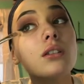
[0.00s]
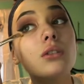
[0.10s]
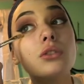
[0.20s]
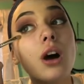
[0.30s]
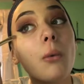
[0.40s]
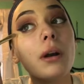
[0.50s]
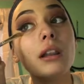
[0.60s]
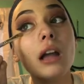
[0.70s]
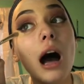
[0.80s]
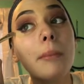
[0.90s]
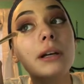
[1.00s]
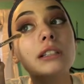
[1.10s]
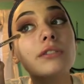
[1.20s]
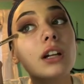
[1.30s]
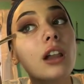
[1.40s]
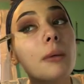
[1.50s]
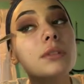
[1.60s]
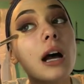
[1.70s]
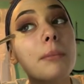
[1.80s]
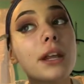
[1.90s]
You don't want a lot because if it
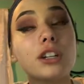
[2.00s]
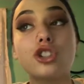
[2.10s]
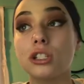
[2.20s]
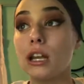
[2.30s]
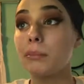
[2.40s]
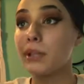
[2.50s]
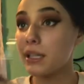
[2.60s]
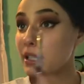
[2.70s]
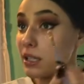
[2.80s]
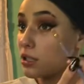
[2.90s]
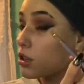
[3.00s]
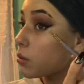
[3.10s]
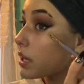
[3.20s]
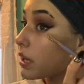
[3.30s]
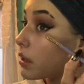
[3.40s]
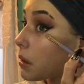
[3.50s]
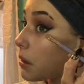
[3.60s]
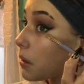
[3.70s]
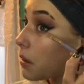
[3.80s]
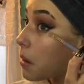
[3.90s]
clumps up, then it's just going to blend into the wing.
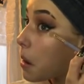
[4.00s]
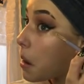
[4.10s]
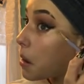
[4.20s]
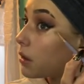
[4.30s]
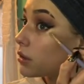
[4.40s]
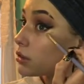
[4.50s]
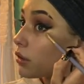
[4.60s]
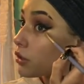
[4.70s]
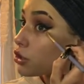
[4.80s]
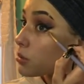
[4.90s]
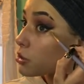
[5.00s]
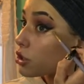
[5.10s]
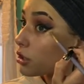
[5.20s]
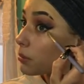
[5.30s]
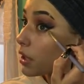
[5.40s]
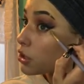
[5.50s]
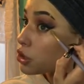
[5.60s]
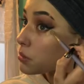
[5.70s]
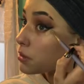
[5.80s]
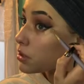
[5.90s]
So if there's too much on your brush,
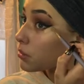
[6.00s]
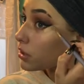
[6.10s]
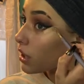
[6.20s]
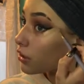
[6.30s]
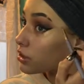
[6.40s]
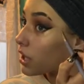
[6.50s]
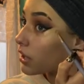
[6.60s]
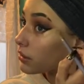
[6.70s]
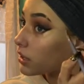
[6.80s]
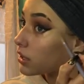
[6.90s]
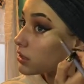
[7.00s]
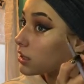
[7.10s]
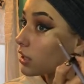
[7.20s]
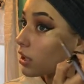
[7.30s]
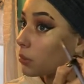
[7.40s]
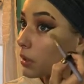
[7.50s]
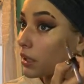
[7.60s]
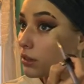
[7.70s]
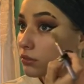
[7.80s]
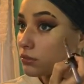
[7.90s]
just put some on the other side. It can sit there and
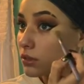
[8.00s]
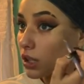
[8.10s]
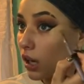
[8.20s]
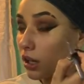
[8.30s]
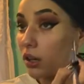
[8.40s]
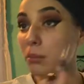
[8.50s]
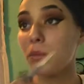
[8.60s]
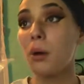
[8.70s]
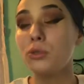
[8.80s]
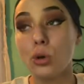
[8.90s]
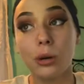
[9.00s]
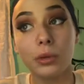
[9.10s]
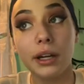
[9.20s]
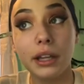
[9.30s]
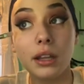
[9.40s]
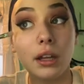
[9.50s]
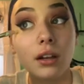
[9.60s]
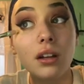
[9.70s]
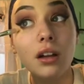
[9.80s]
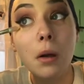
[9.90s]
wait. It's not going to absorb or anything.